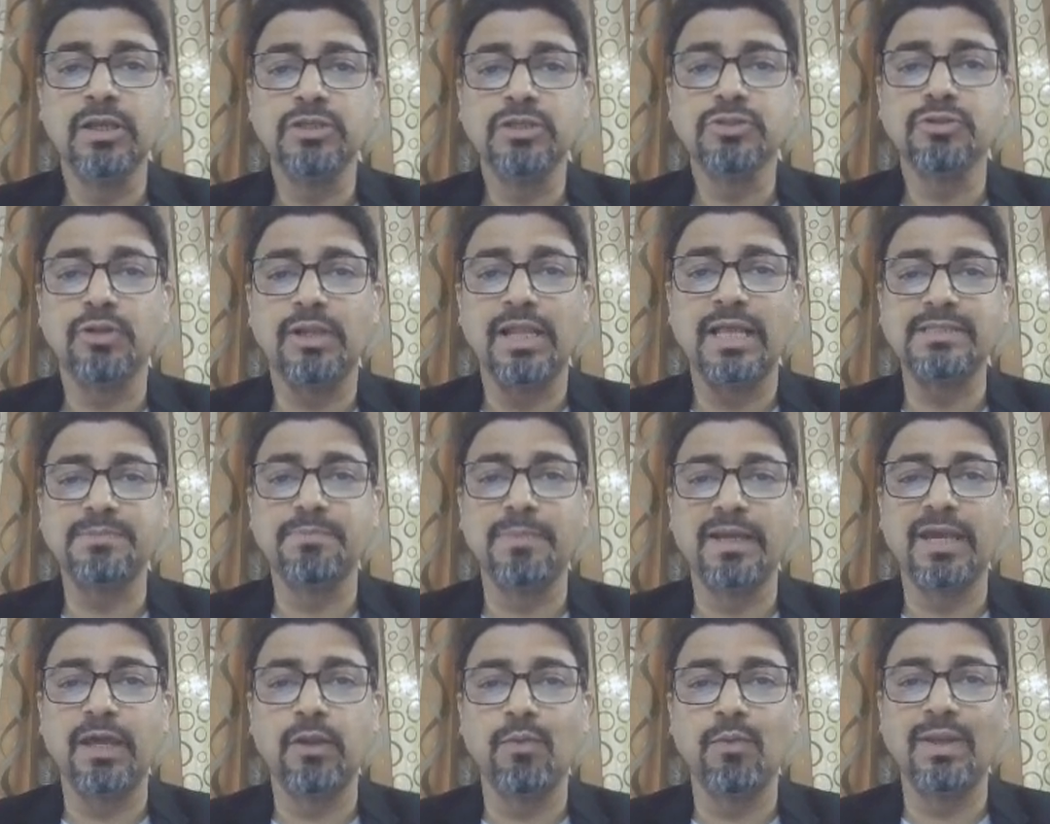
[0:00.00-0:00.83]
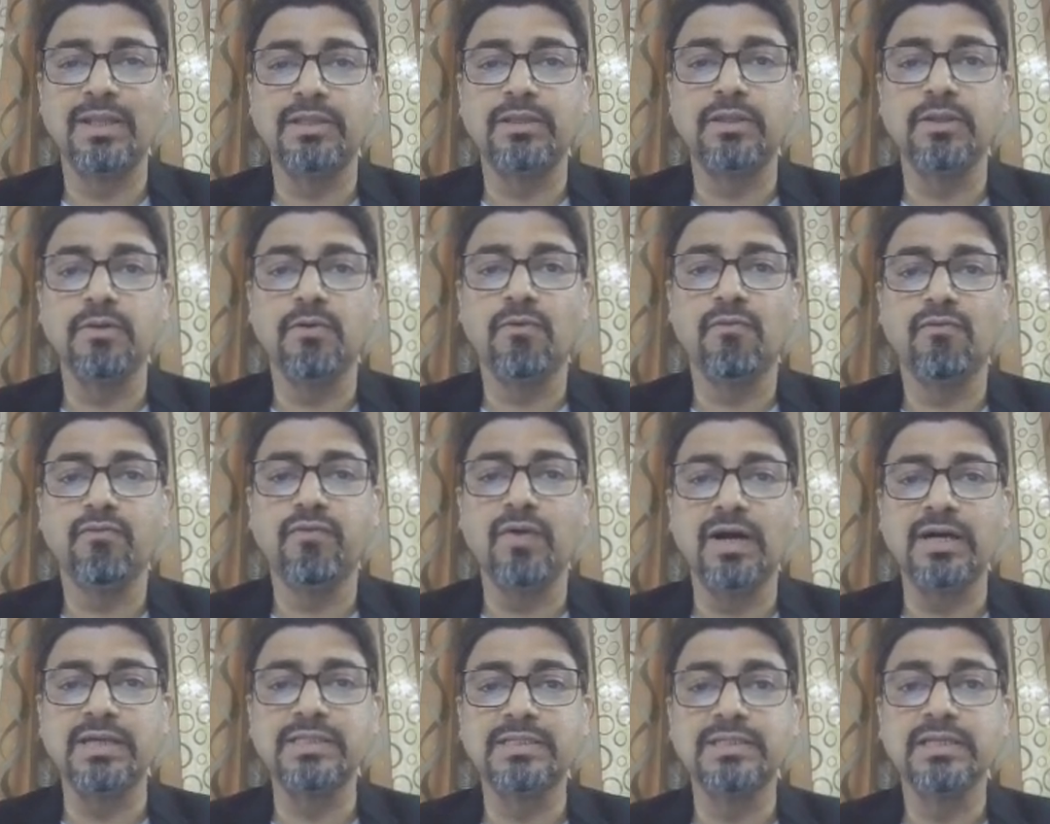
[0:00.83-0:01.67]
So let's begin with
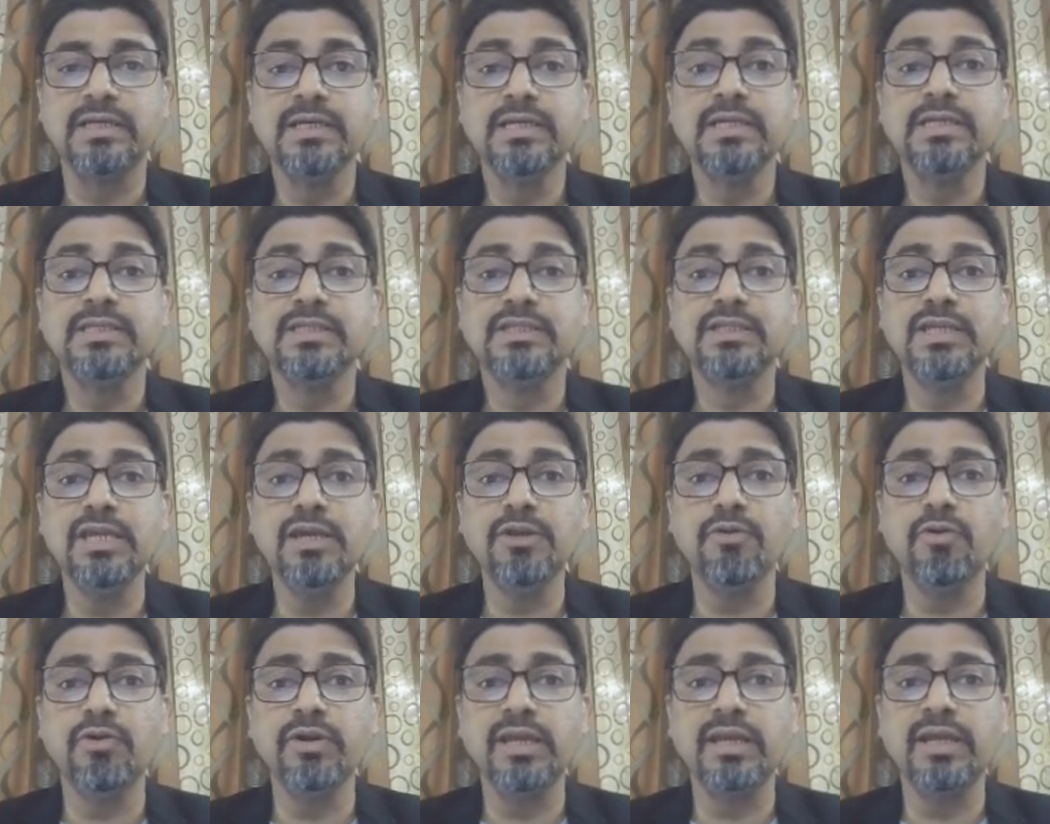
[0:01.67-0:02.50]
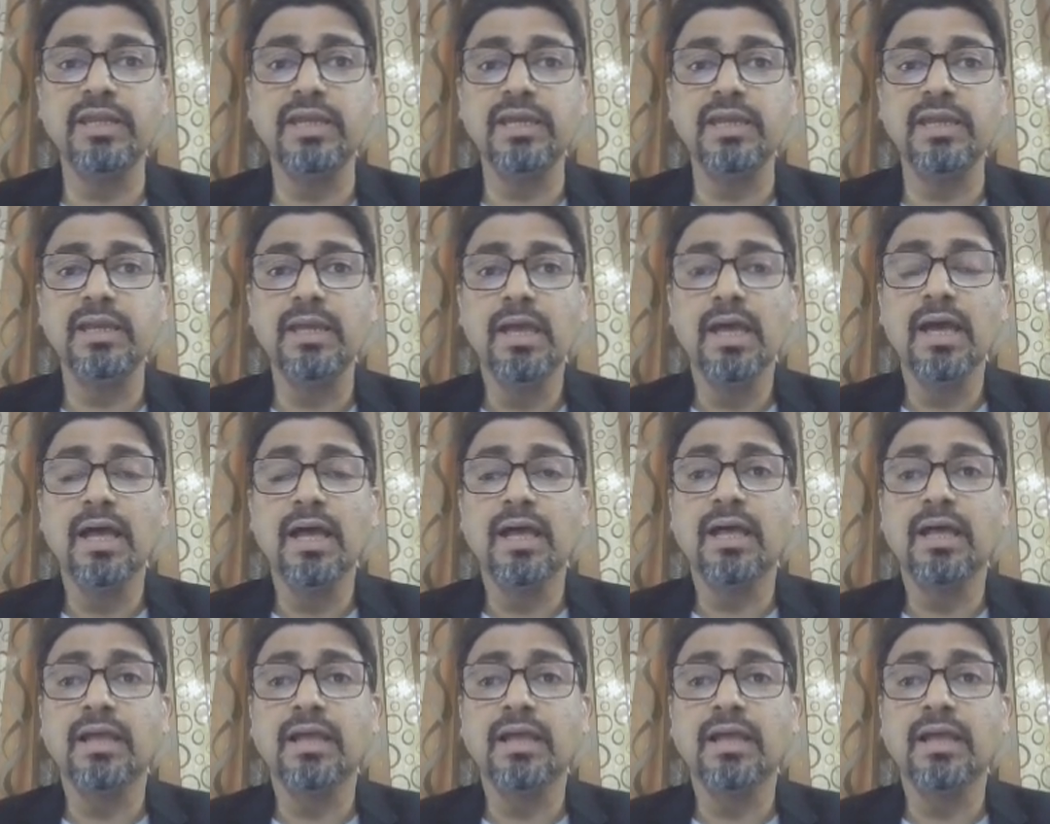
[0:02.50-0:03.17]
first 0 degree